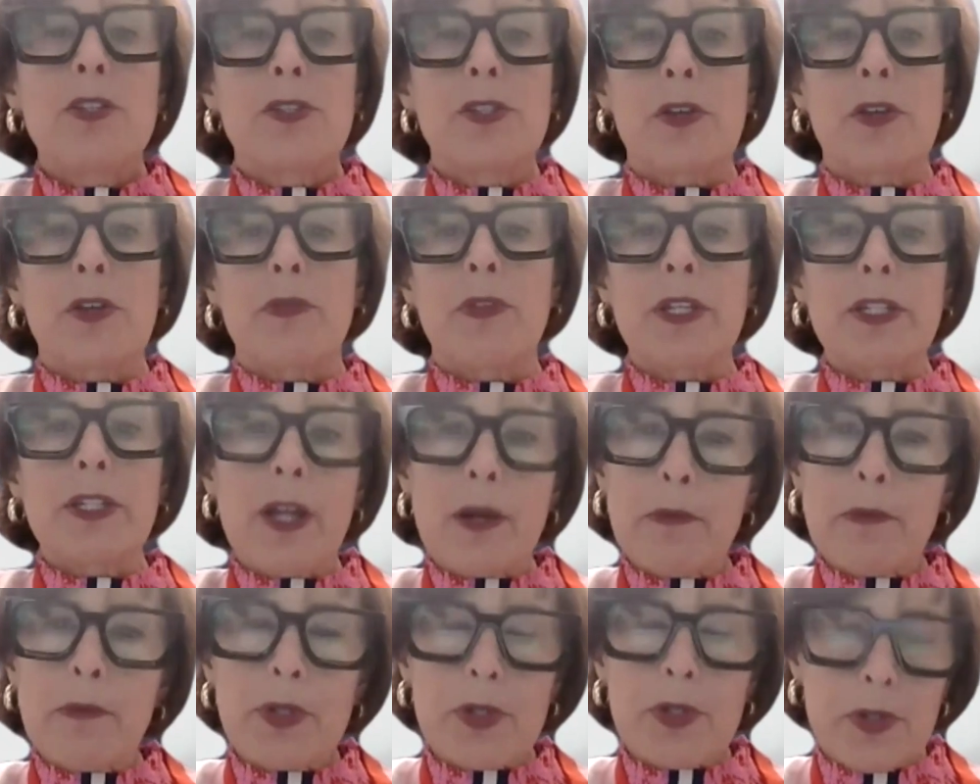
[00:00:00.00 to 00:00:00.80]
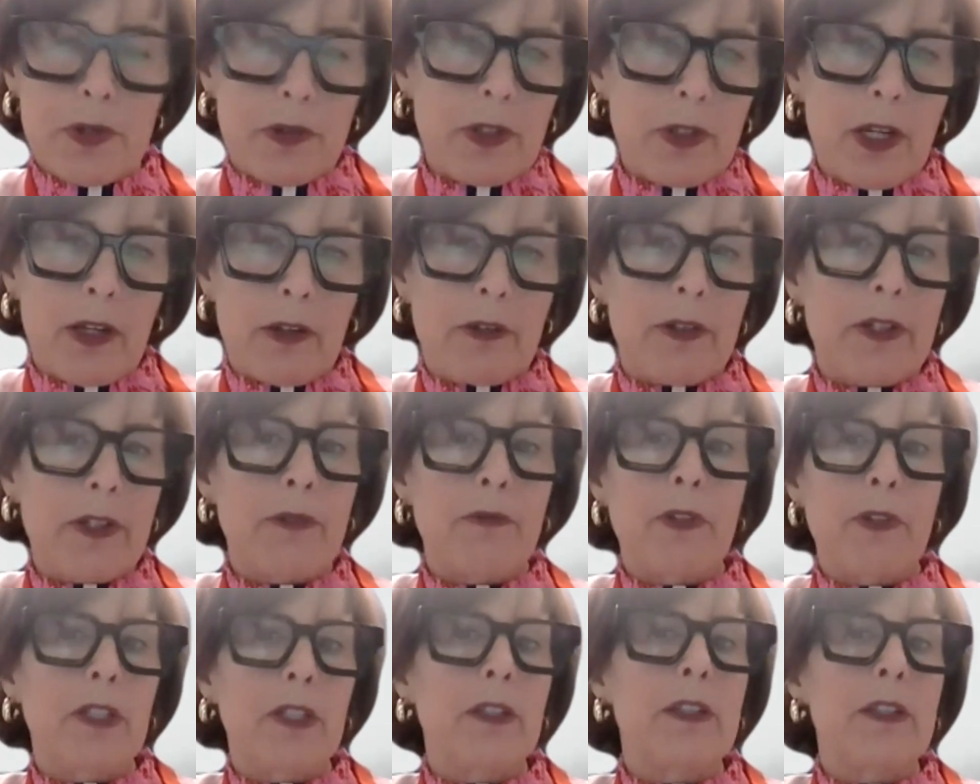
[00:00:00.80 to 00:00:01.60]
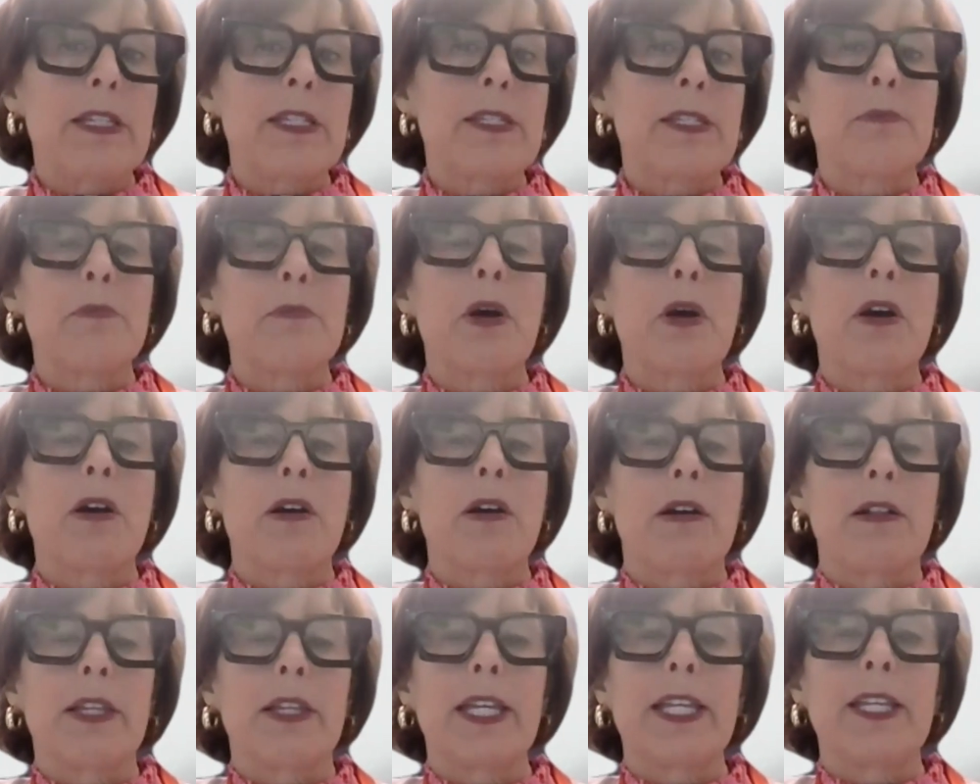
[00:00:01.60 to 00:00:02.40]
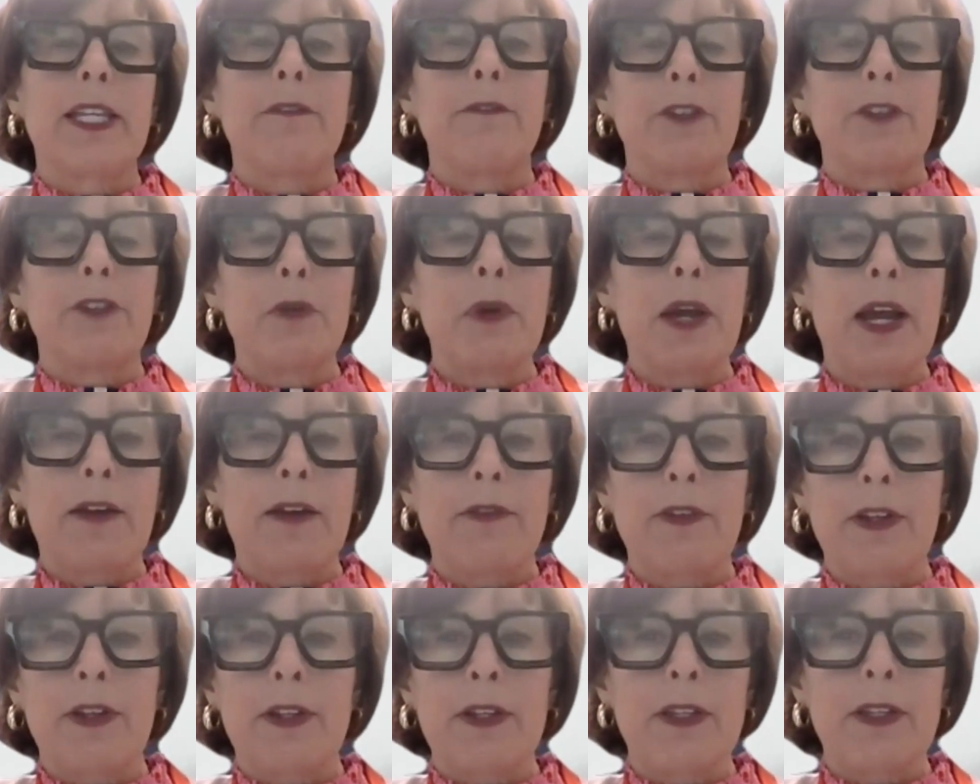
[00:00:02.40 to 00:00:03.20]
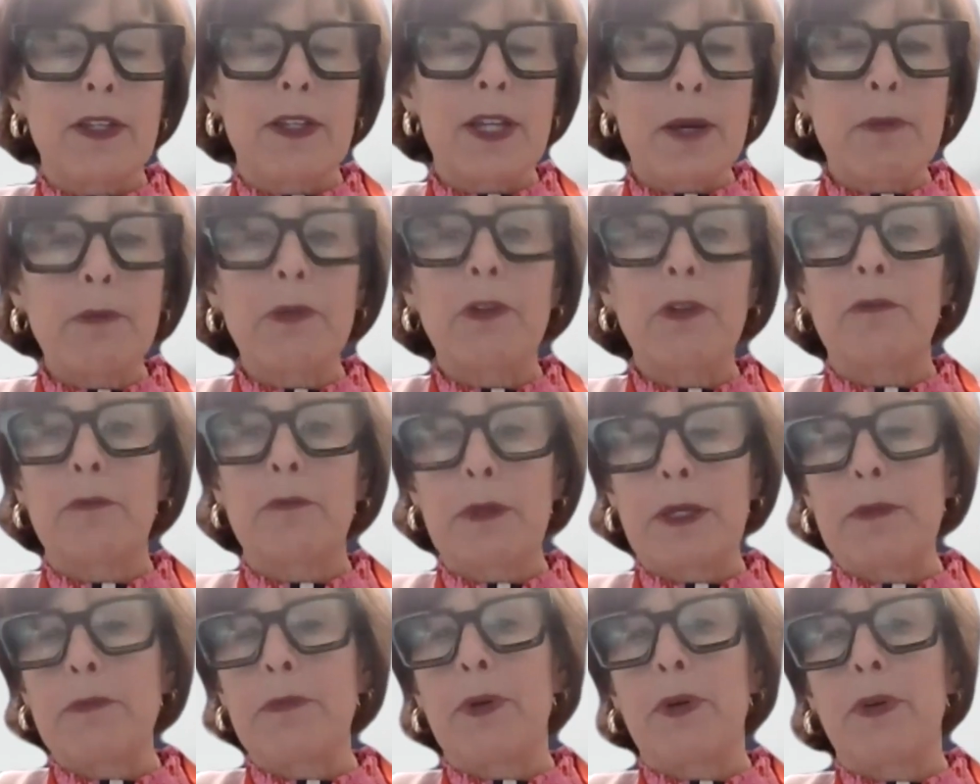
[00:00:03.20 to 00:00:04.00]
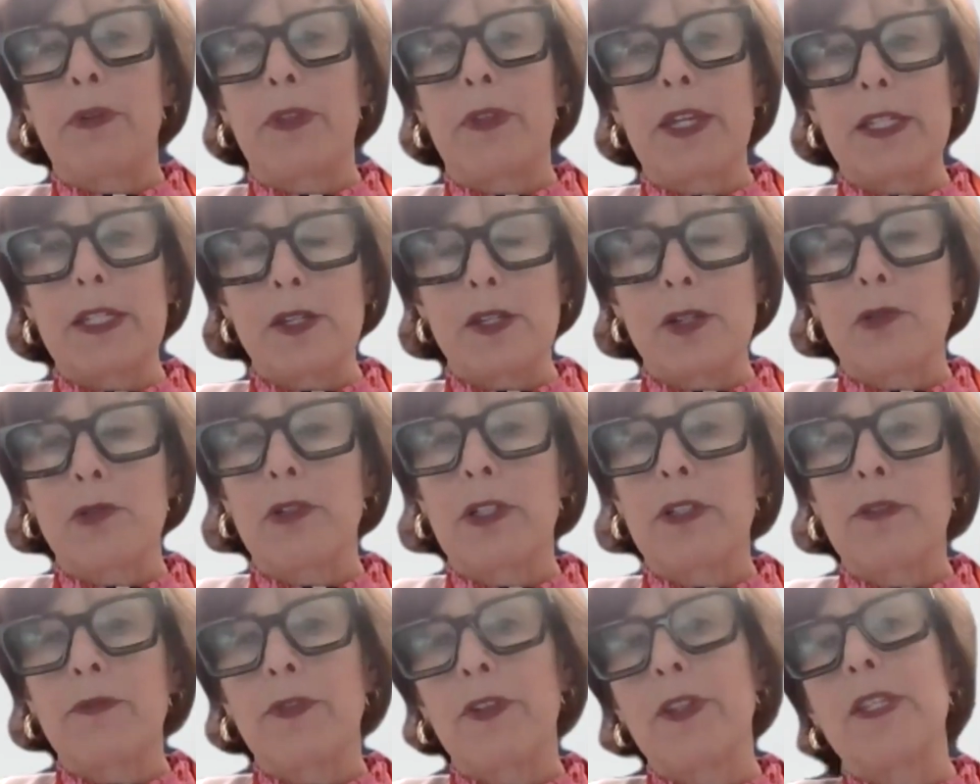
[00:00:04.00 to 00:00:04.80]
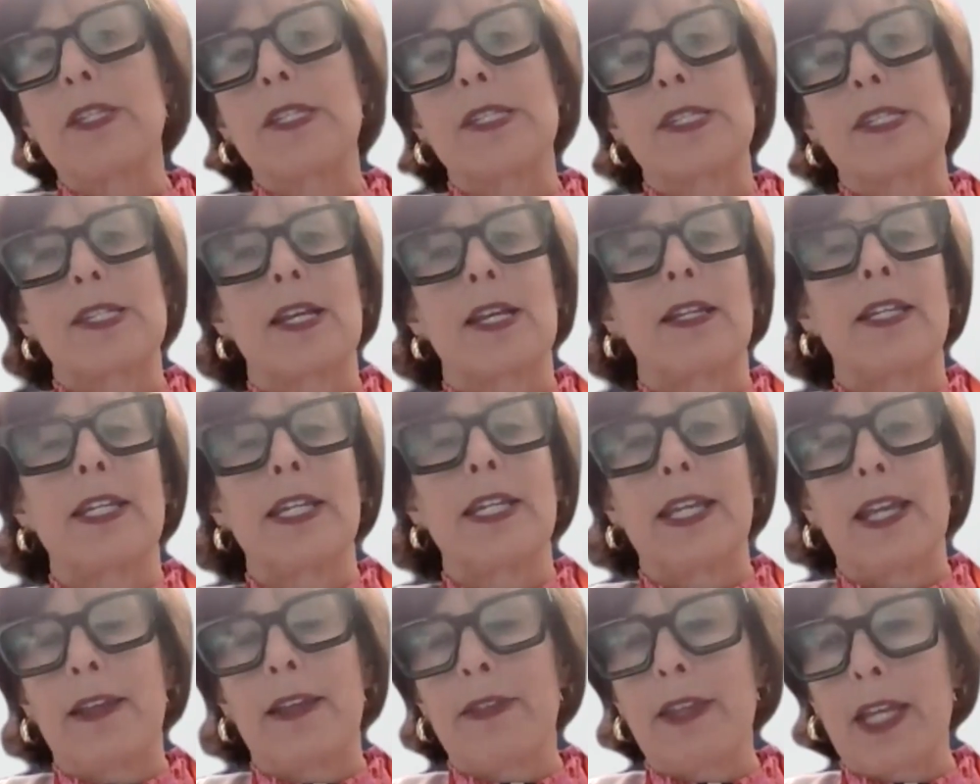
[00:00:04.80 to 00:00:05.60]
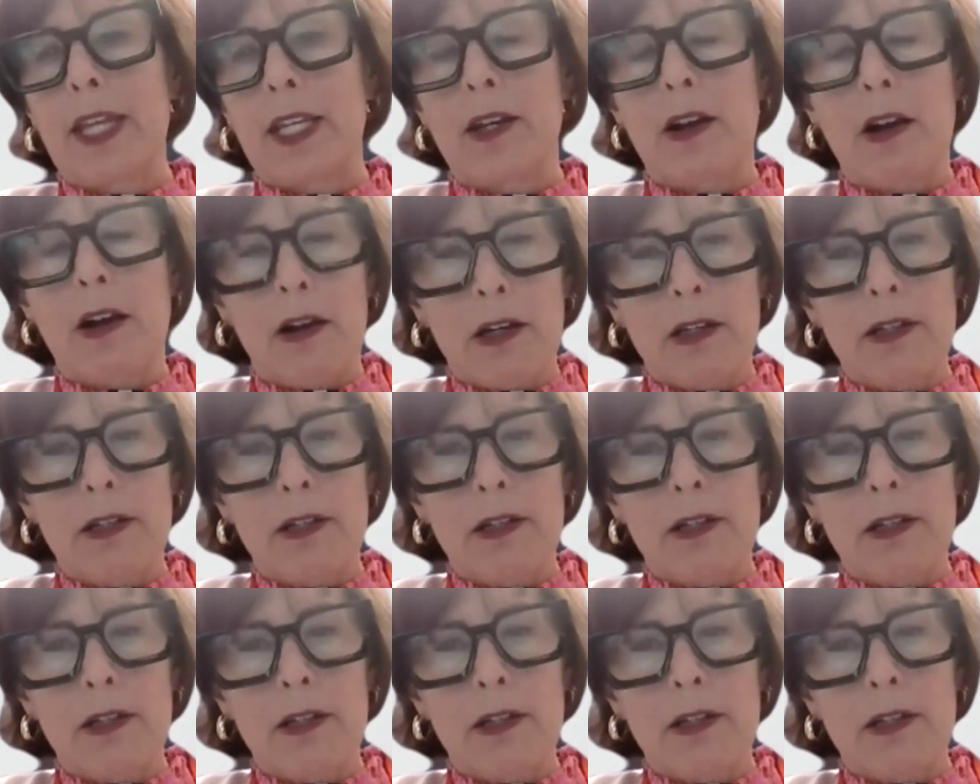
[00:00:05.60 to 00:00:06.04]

So the numbers are already really small. And if you have a number of people that screen for the study and then